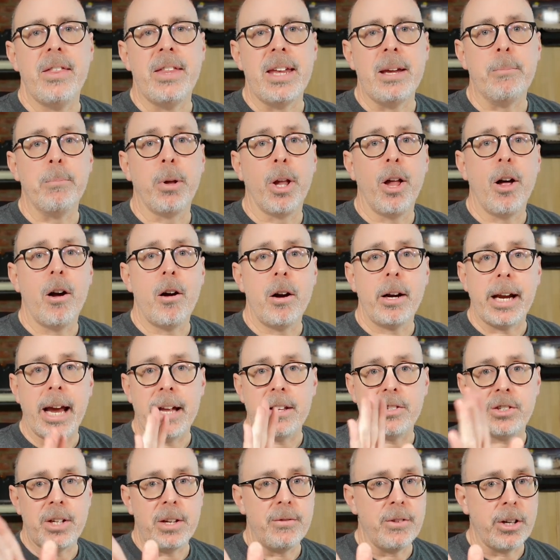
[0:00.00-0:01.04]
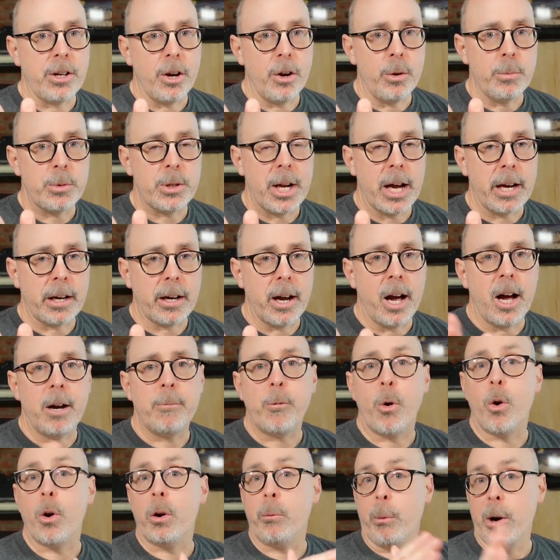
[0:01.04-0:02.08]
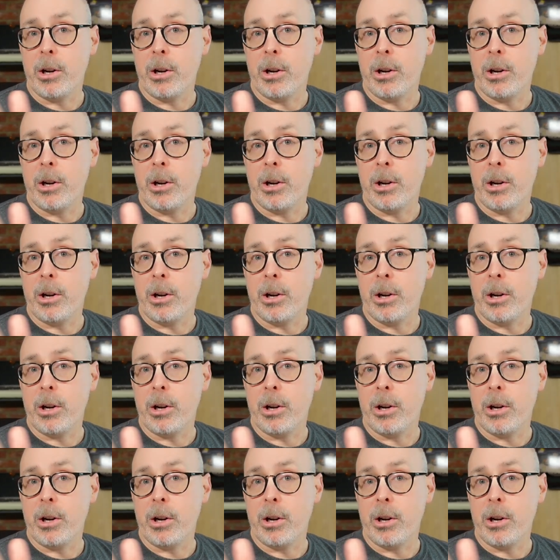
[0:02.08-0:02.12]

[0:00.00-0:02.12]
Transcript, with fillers: the blog at stephencombs.com or